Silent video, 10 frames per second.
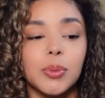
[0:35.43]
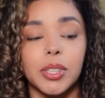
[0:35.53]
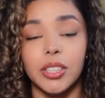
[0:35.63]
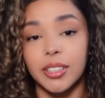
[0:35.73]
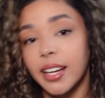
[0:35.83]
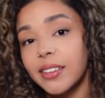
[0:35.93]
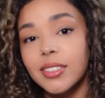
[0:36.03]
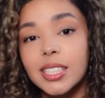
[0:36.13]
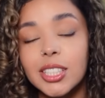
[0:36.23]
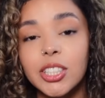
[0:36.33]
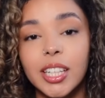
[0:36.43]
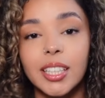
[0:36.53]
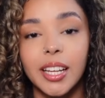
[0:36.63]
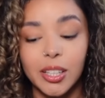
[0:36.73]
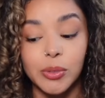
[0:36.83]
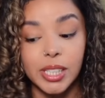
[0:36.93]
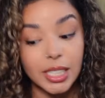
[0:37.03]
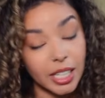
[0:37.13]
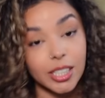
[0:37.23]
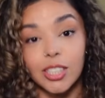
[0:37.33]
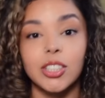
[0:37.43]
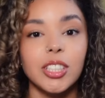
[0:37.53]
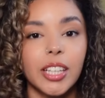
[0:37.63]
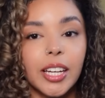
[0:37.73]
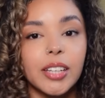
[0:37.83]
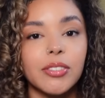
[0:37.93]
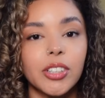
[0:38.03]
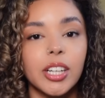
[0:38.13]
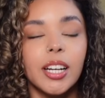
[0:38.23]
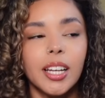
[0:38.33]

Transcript: what their life is looking like, and what it's gonna look like for,